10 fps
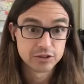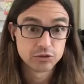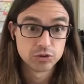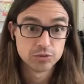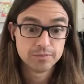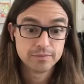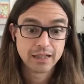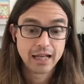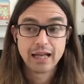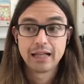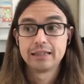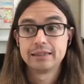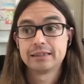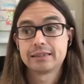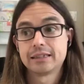in the room and
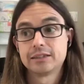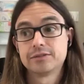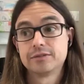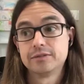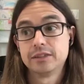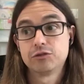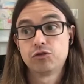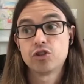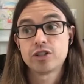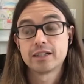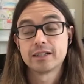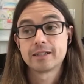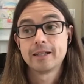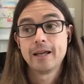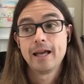these kind of these
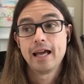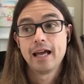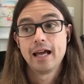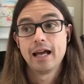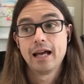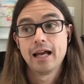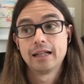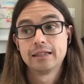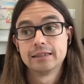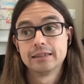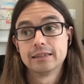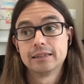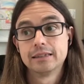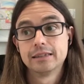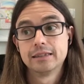forces. And
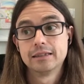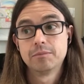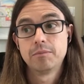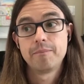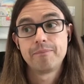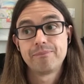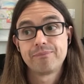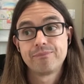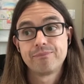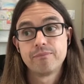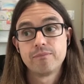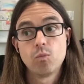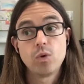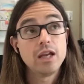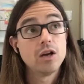
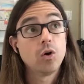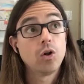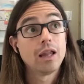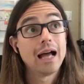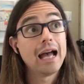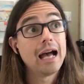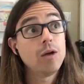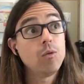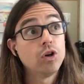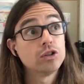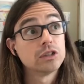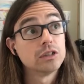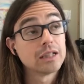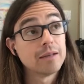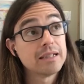we all, I wonder,
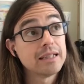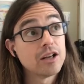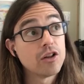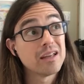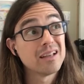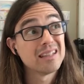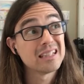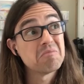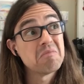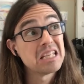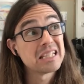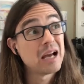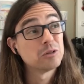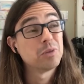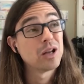look, let me say another thing. This may
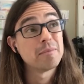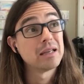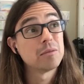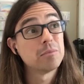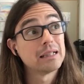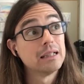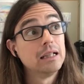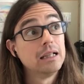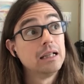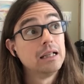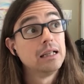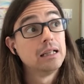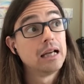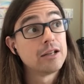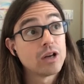sound polemic, but,
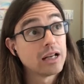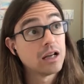and you can